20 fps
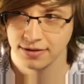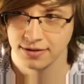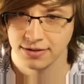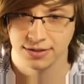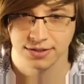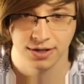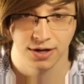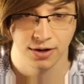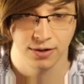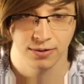
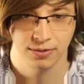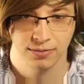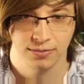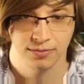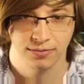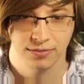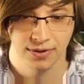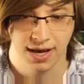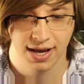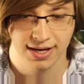So
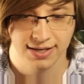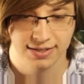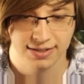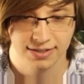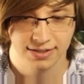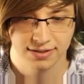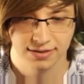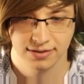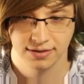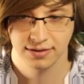
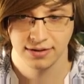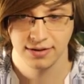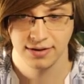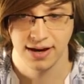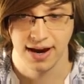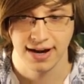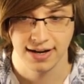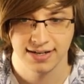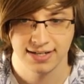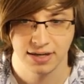nice.
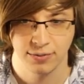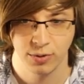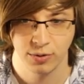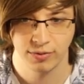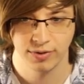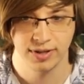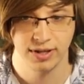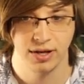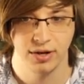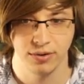Anytime we
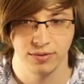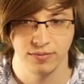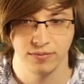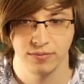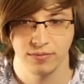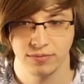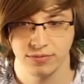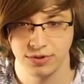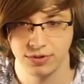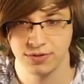reload,
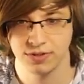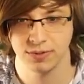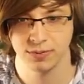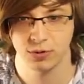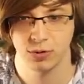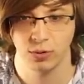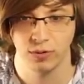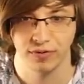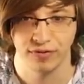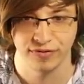do some
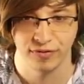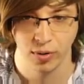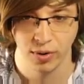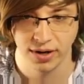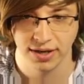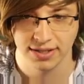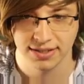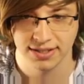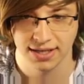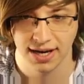cool
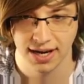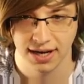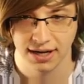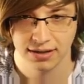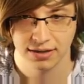void attack.